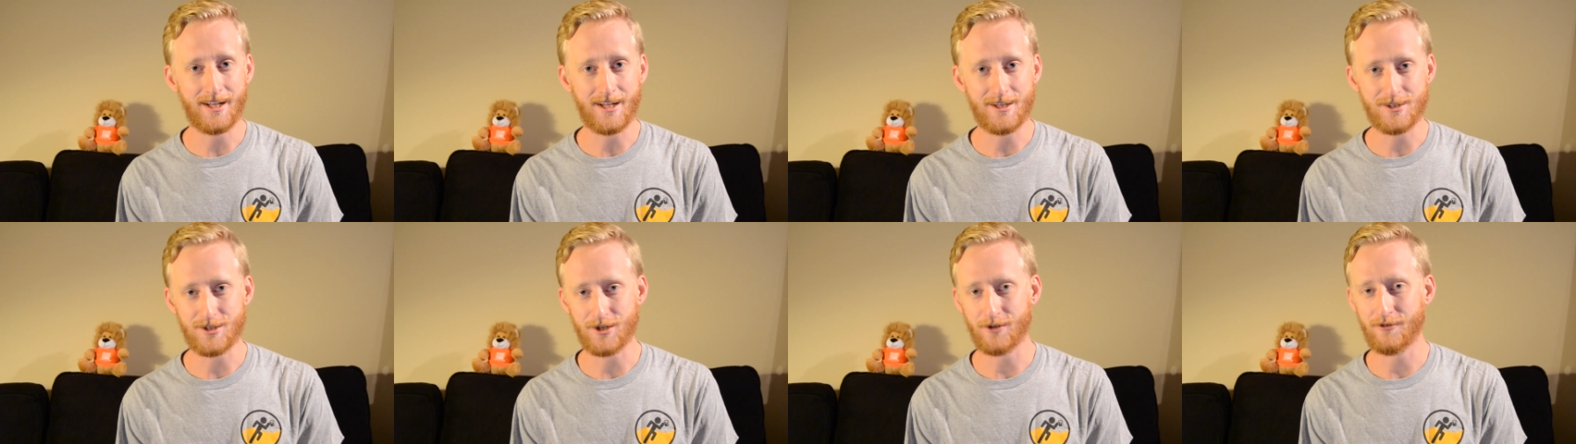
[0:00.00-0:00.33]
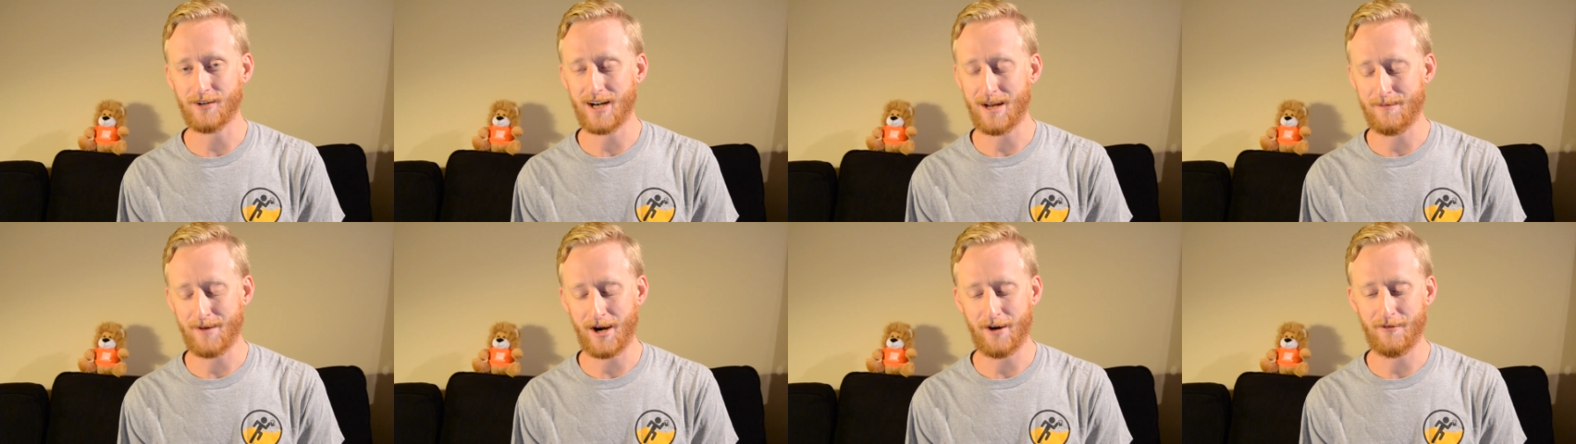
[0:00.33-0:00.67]

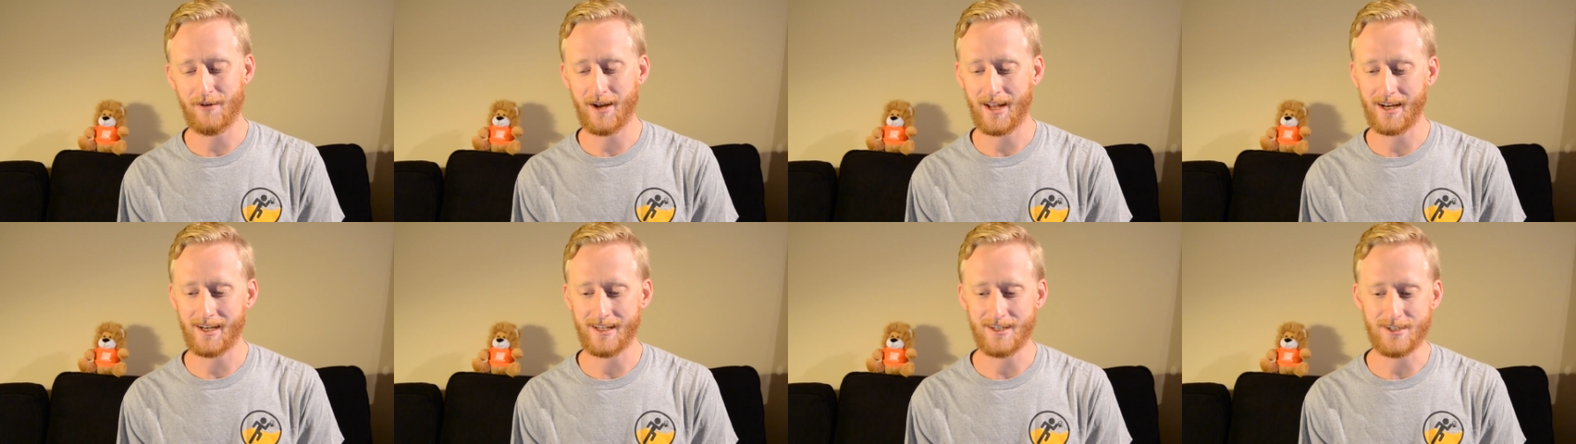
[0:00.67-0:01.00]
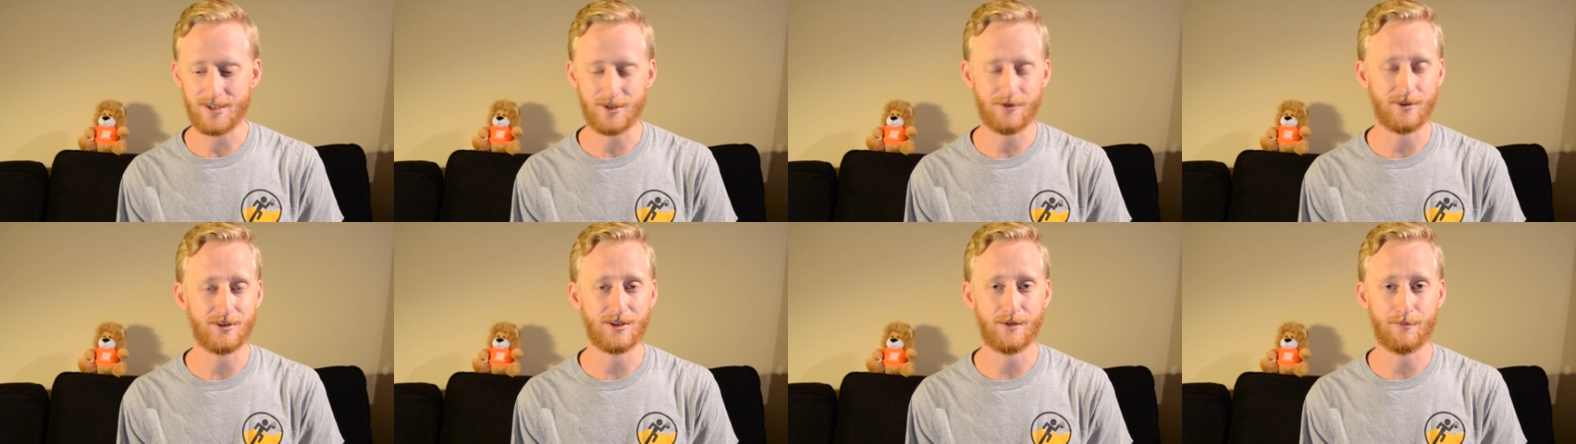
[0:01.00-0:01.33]
Instagram I ran
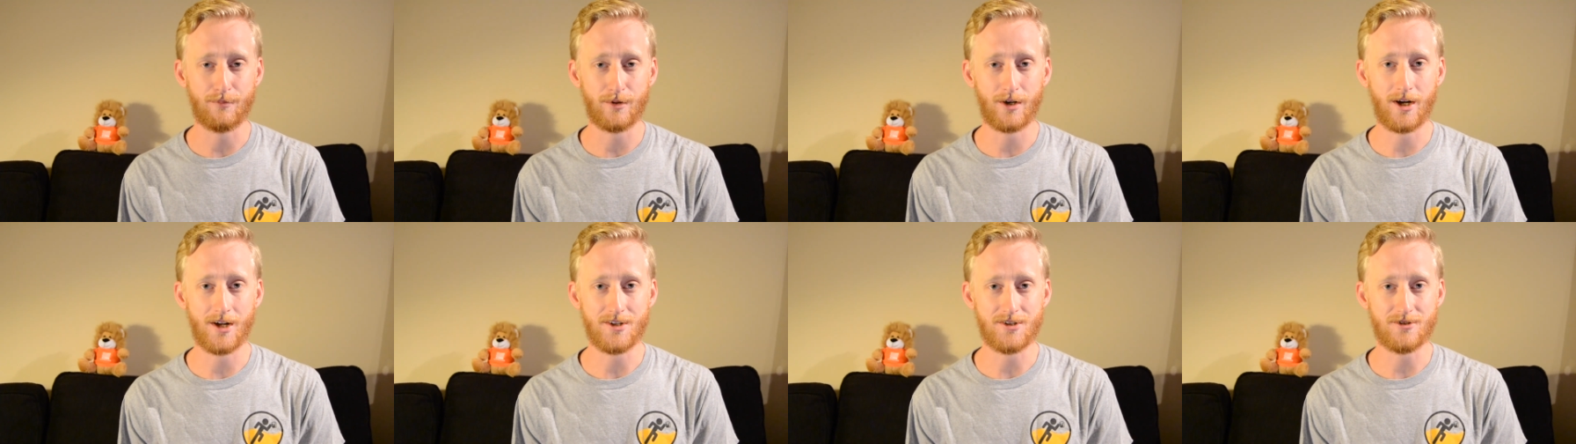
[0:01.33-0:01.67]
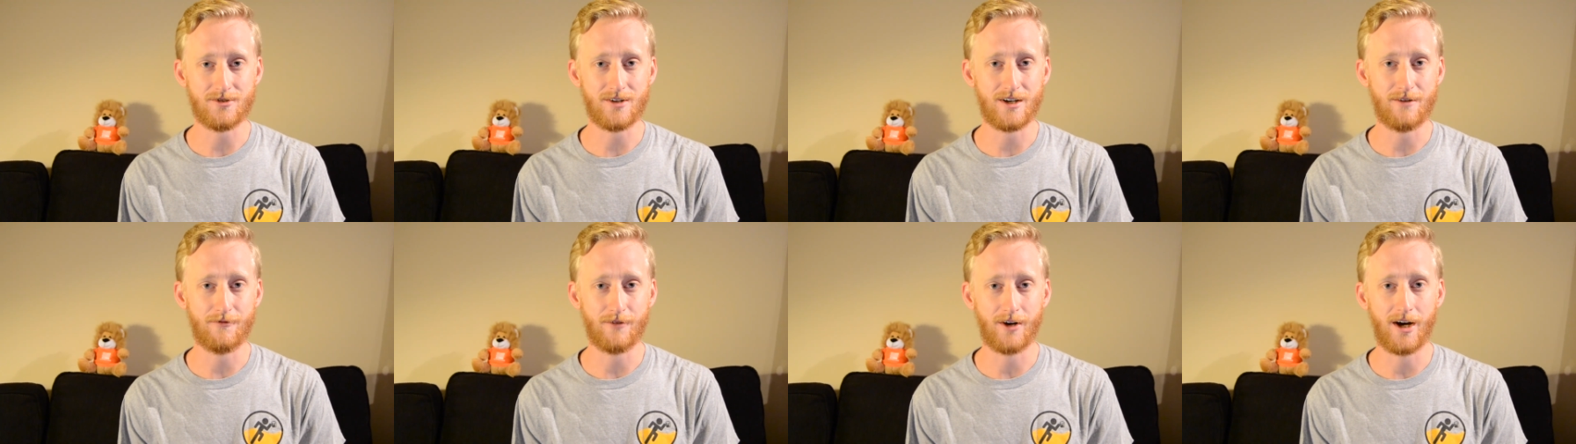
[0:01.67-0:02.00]
into at the Broad
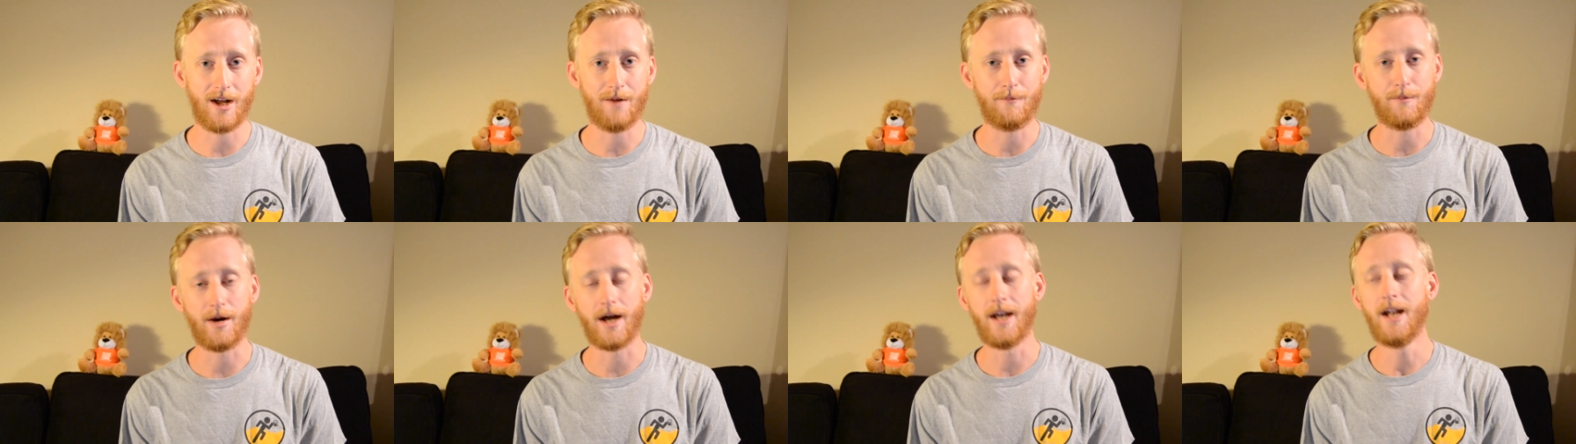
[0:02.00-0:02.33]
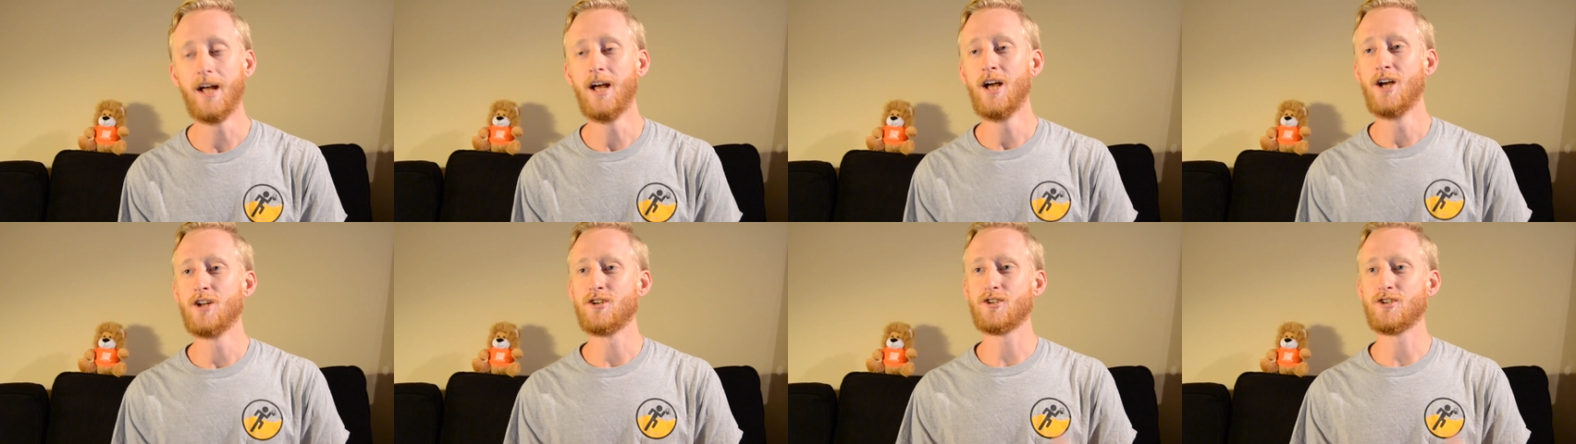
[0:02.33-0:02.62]
Street run but